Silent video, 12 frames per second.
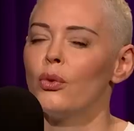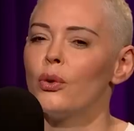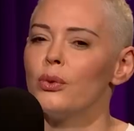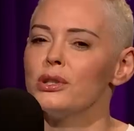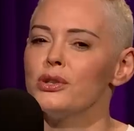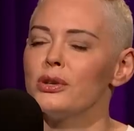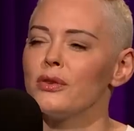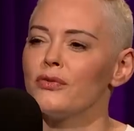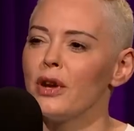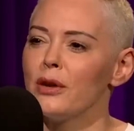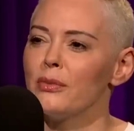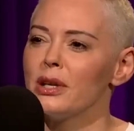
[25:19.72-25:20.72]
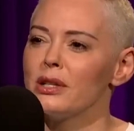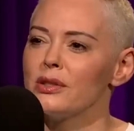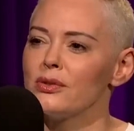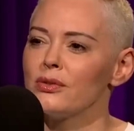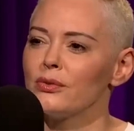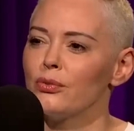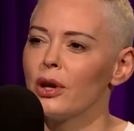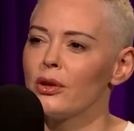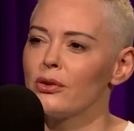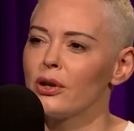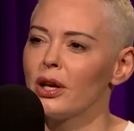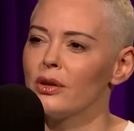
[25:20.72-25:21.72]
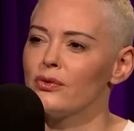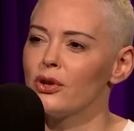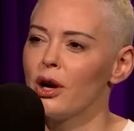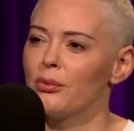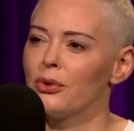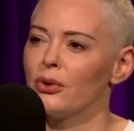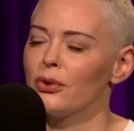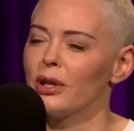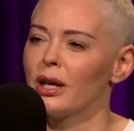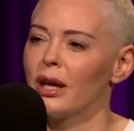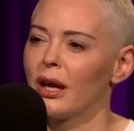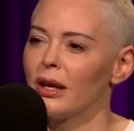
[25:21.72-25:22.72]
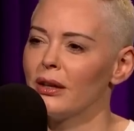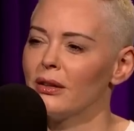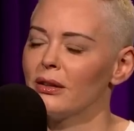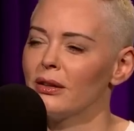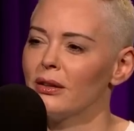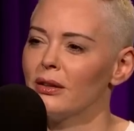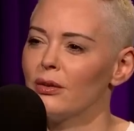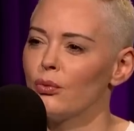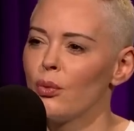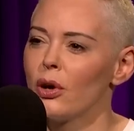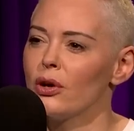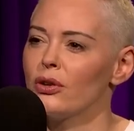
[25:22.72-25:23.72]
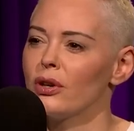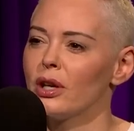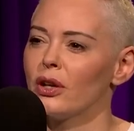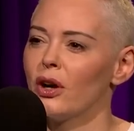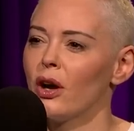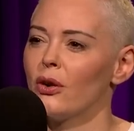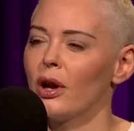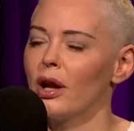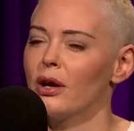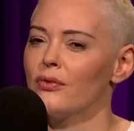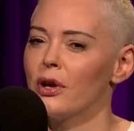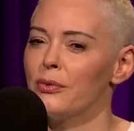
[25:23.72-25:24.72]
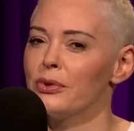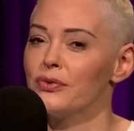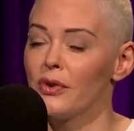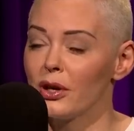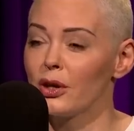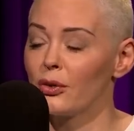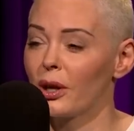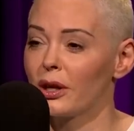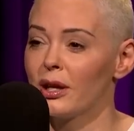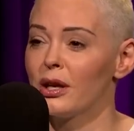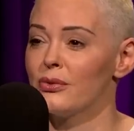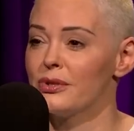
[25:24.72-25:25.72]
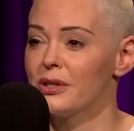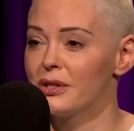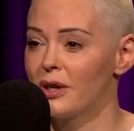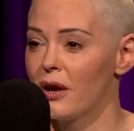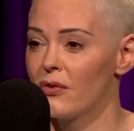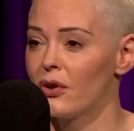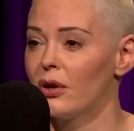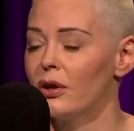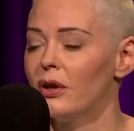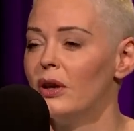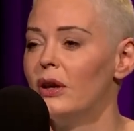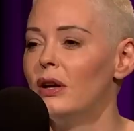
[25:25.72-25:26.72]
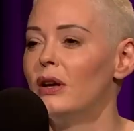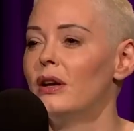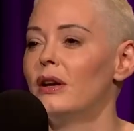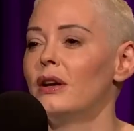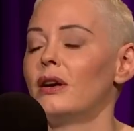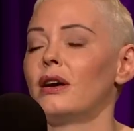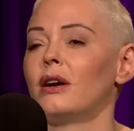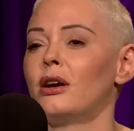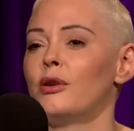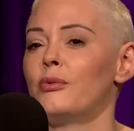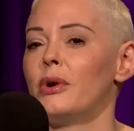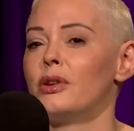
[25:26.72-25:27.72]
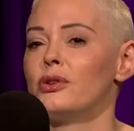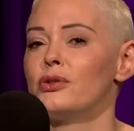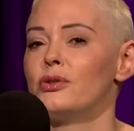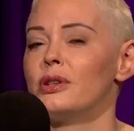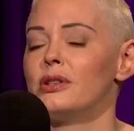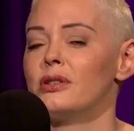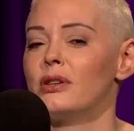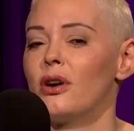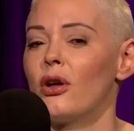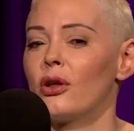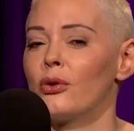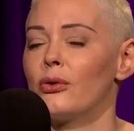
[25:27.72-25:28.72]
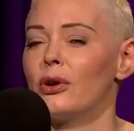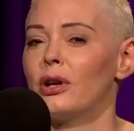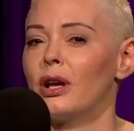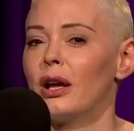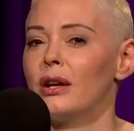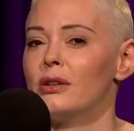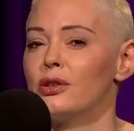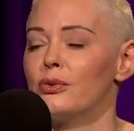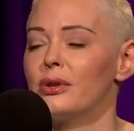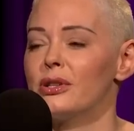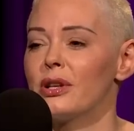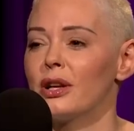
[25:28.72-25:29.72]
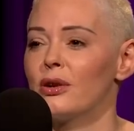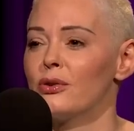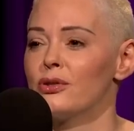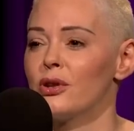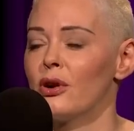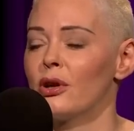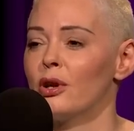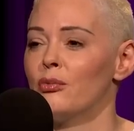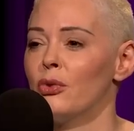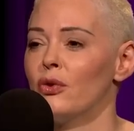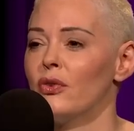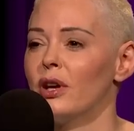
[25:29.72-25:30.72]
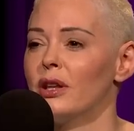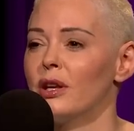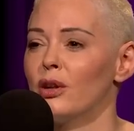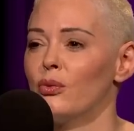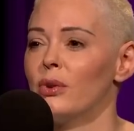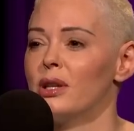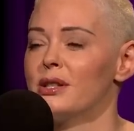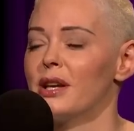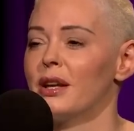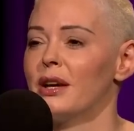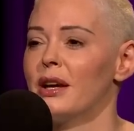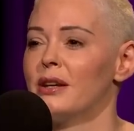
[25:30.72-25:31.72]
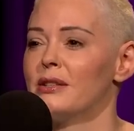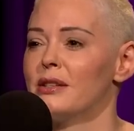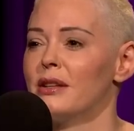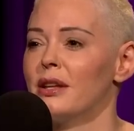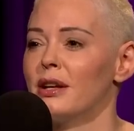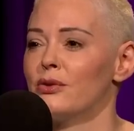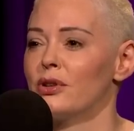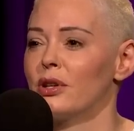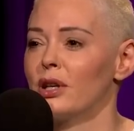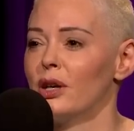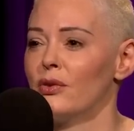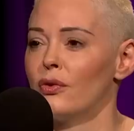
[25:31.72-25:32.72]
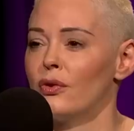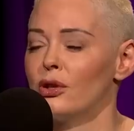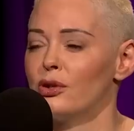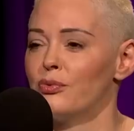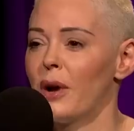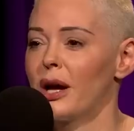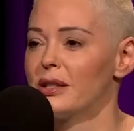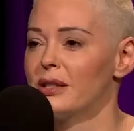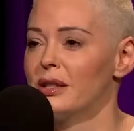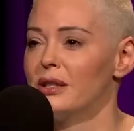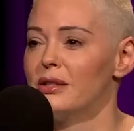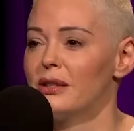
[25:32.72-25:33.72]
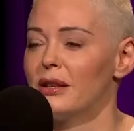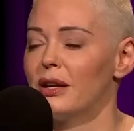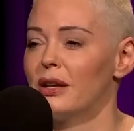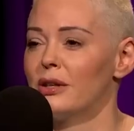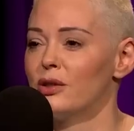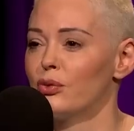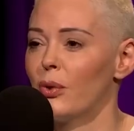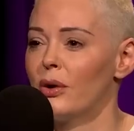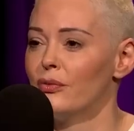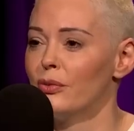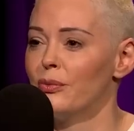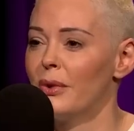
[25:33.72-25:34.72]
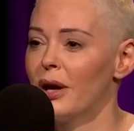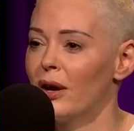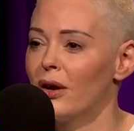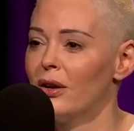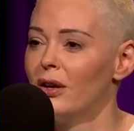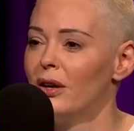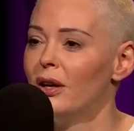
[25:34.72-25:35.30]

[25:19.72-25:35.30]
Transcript: Well, once you get famous, what other kind of job are you going to get? Where are you going to go? And I got famous very quickly. I was discovered um, on the streets in Hollywood, and two weeks later, I was starring in a movie, and then it won Sundance, and then I was on the cover of all these magazines, and then it just went from there.